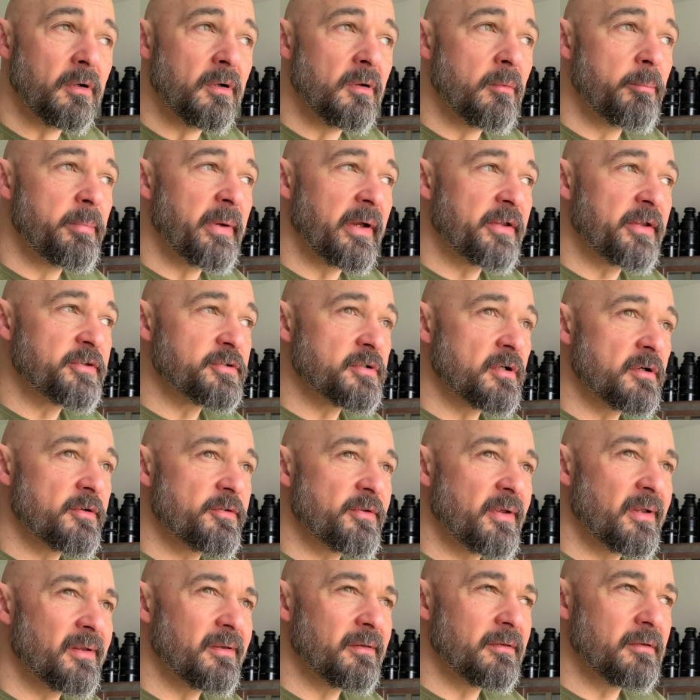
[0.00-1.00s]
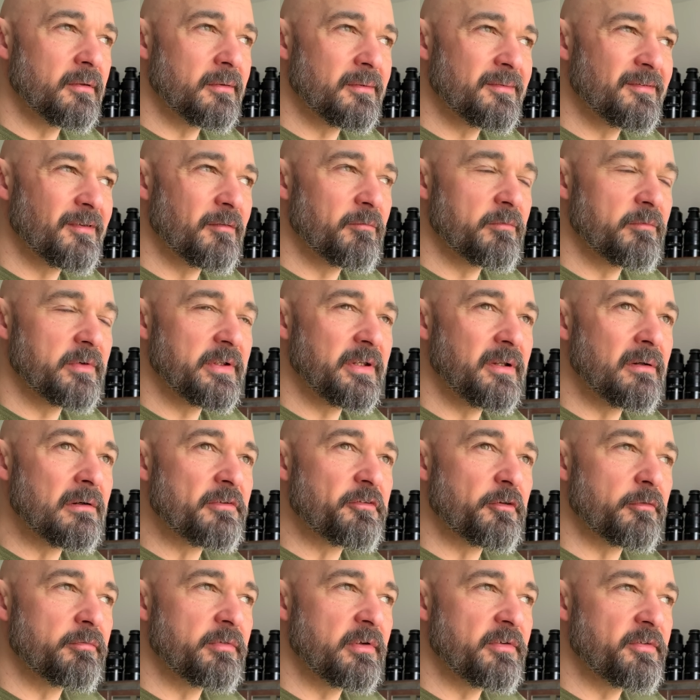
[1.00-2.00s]
pictures and some videos
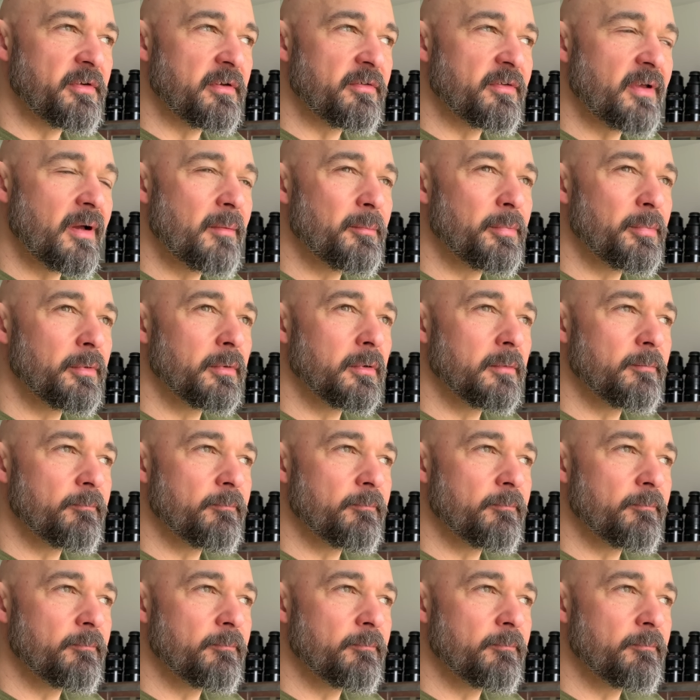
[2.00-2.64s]
of this example,